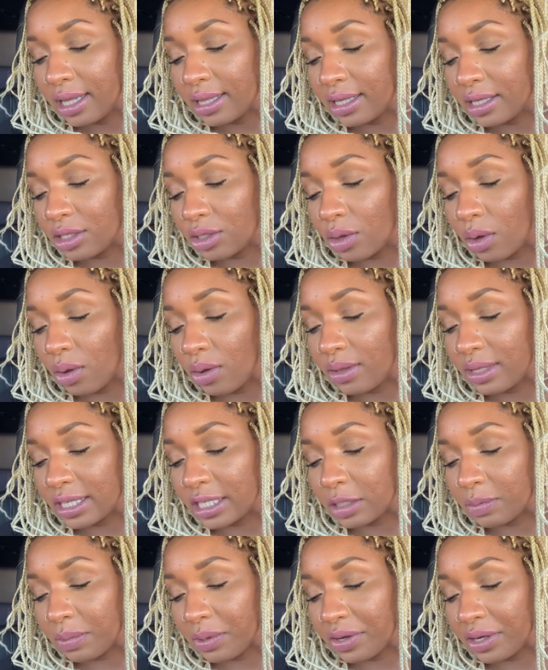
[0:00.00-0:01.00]
This whole
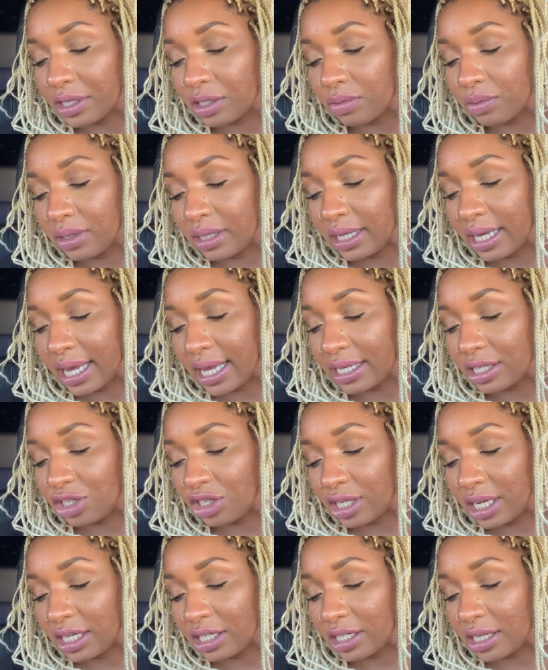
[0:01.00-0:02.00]
experience really has
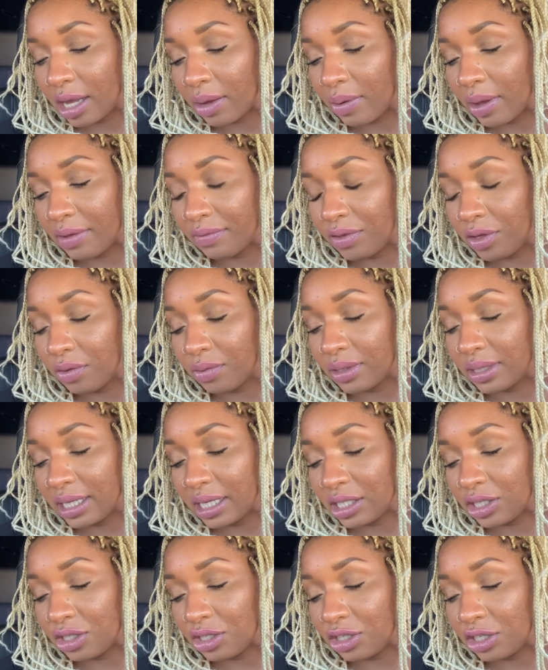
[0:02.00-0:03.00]
changed how I view
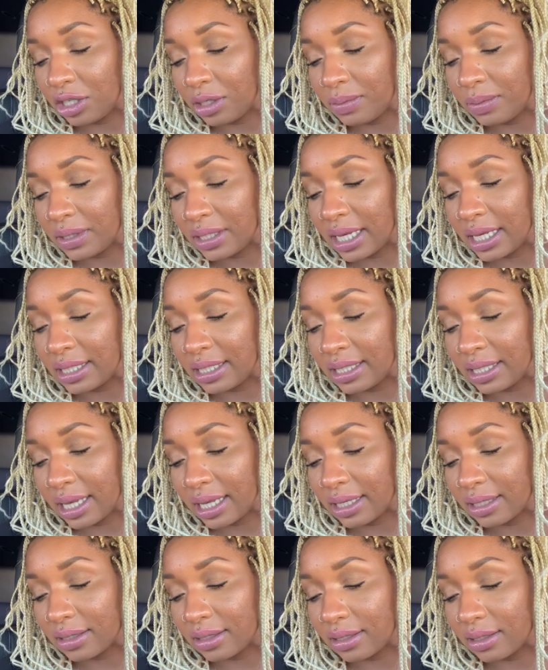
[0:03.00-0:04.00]
relationships and
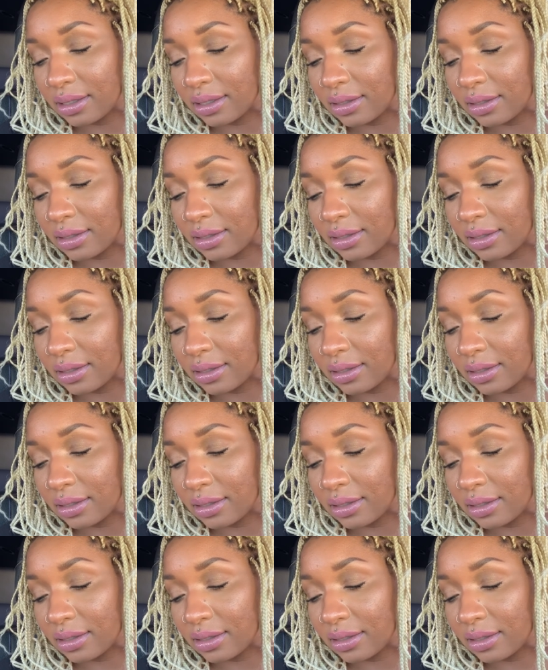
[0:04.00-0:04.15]
sex.